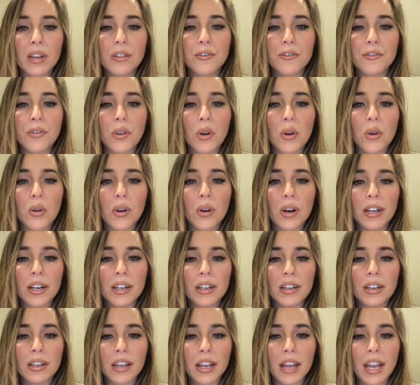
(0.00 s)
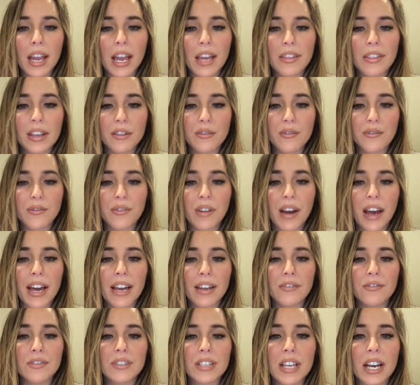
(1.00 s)
4, and then
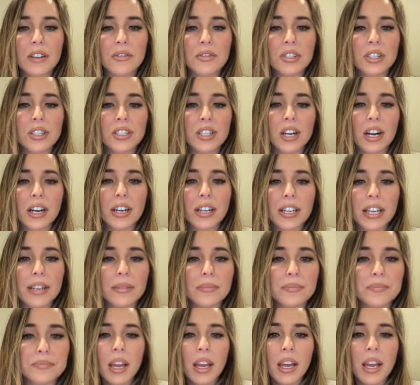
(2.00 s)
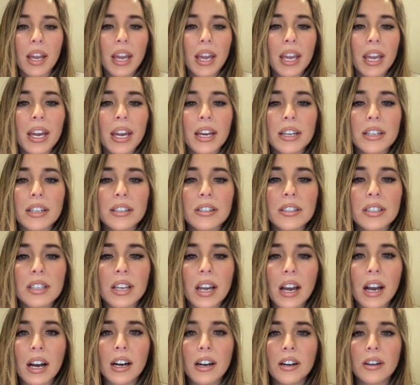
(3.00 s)
5 down to target. And
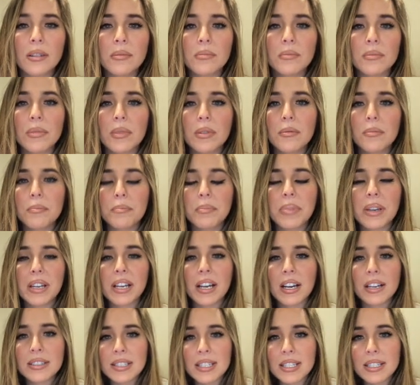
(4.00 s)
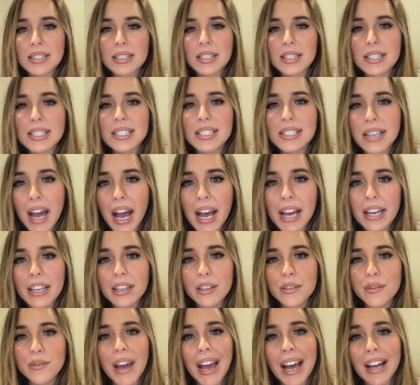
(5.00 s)
because this is not
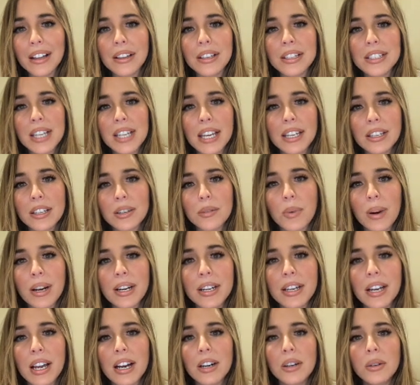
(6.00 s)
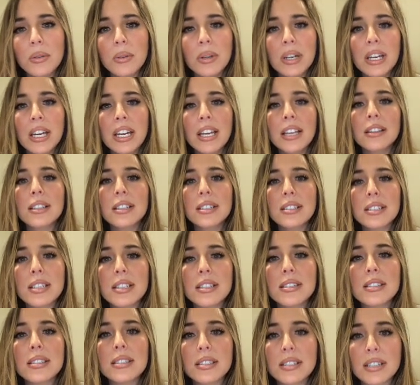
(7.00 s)
invalidated right now, this
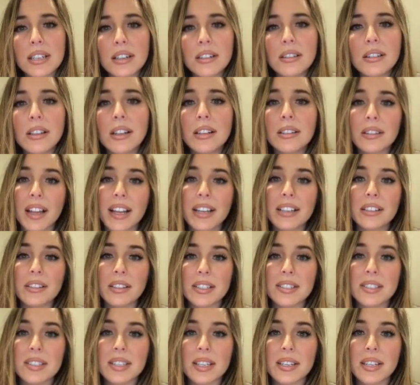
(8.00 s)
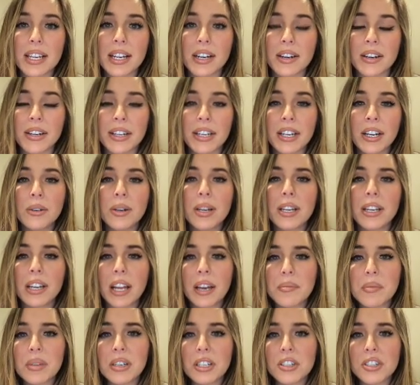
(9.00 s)
is still a likely scenario, and
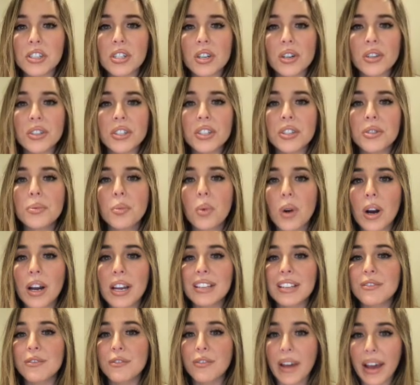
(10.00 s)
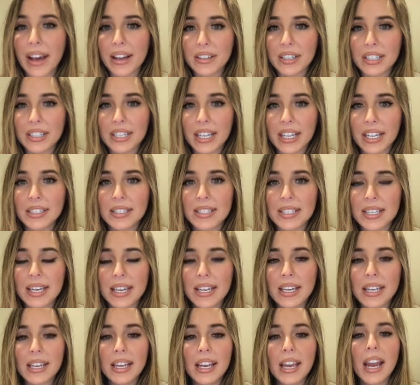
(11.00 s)
I'm going to show you what invalidates
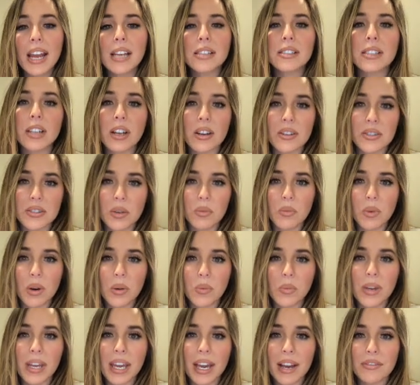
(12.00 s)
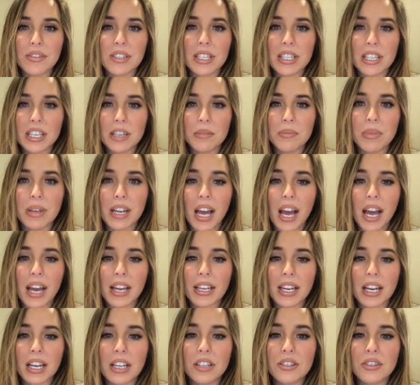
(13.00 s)
it, and then also what we have to keep an
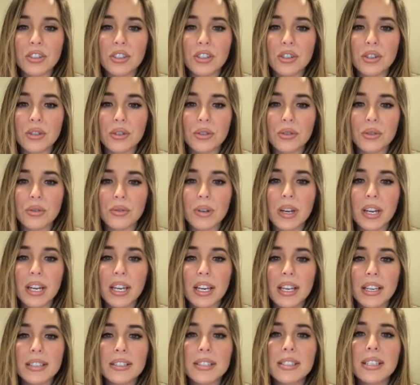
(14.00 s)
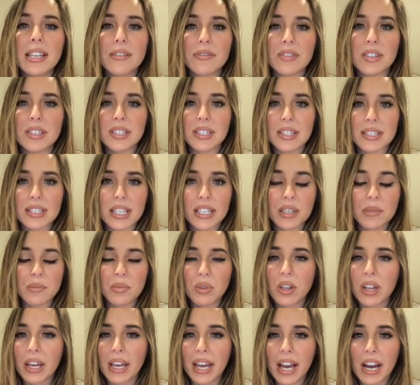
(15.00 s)
eye on to see if this is going to
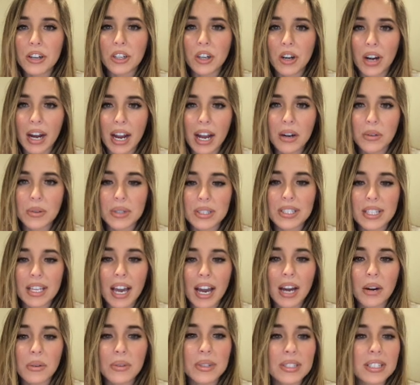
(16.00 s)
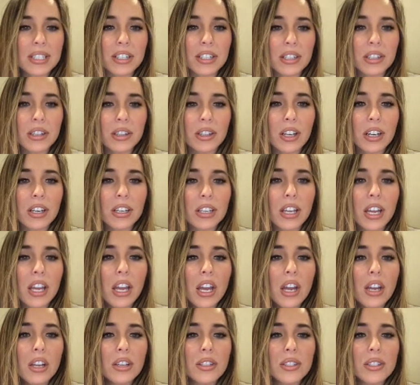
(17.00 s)
play out or how it's going to look.
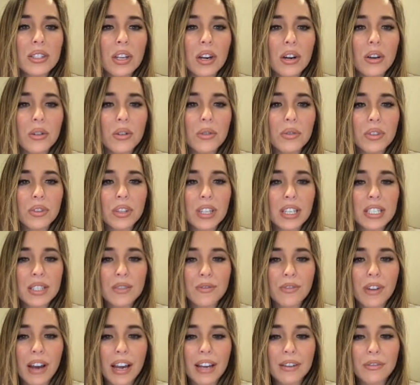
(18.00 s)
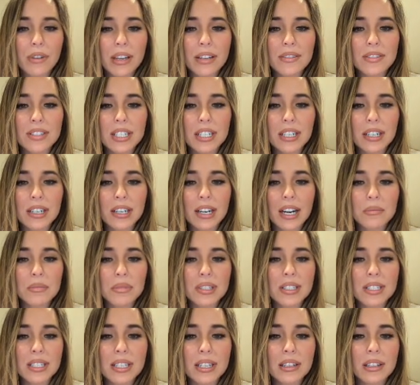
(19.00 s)
So these 5 waves here, I'm
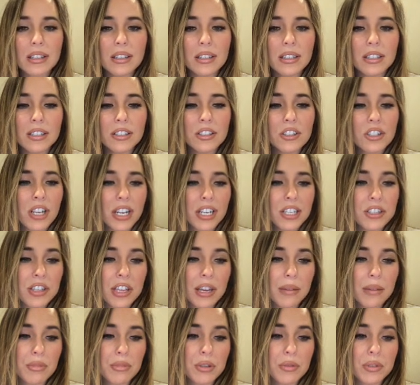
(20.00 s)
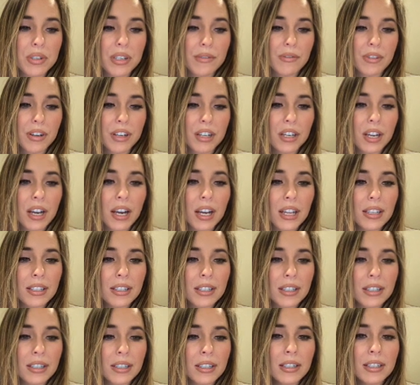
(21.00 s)
just going to change to a different
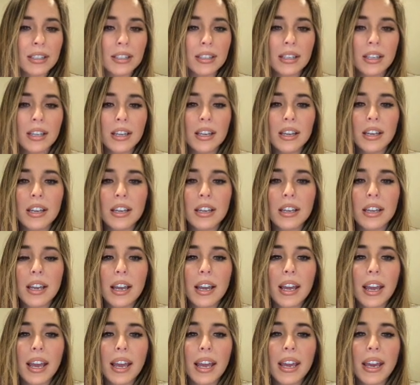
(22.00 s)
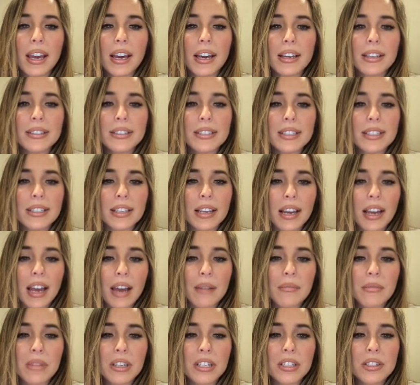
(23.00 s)
color. And
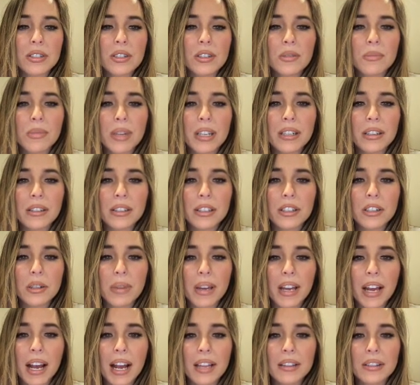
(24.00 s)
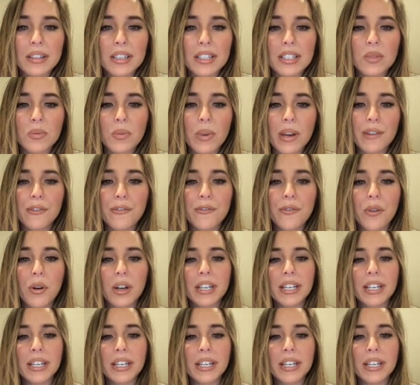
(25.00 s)
I'm going to zoom in a little bit on this wave 4